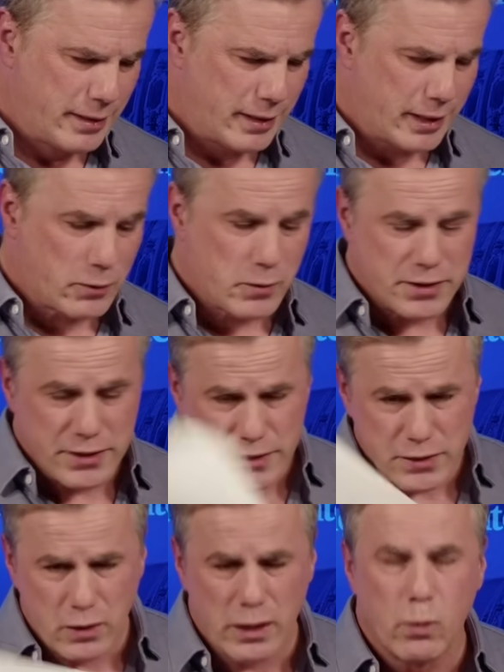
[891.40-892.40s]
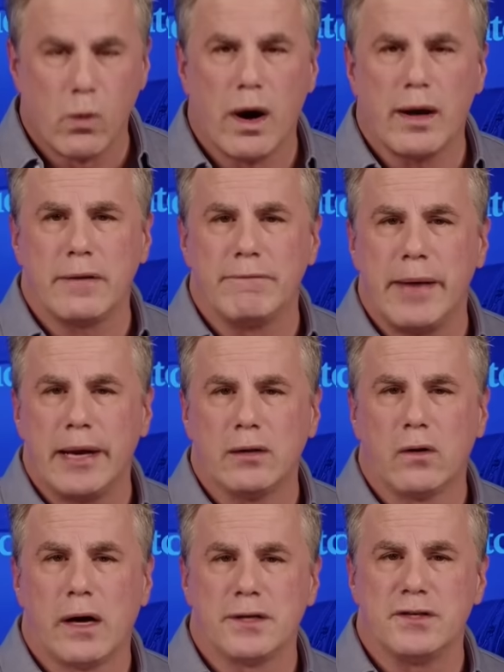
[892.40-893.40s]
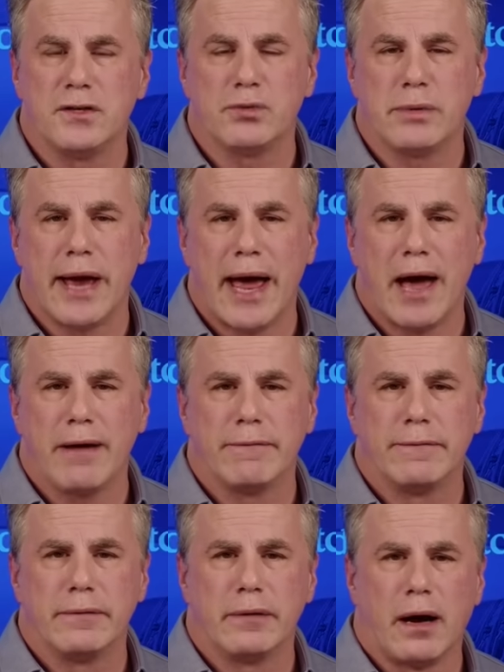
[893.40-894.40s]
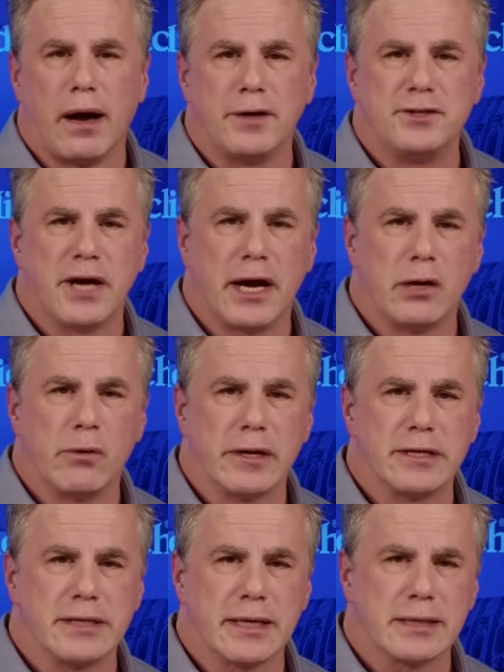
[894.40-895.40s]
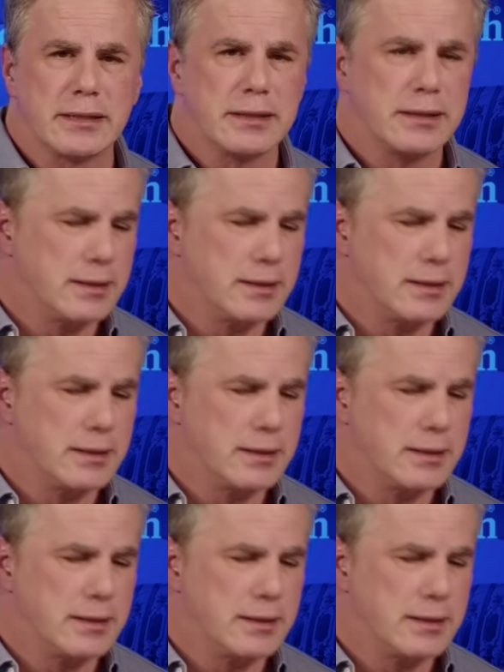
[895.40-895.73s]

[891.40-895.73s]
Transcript: And of course, this is only one of many lawsuits we have on January 6th.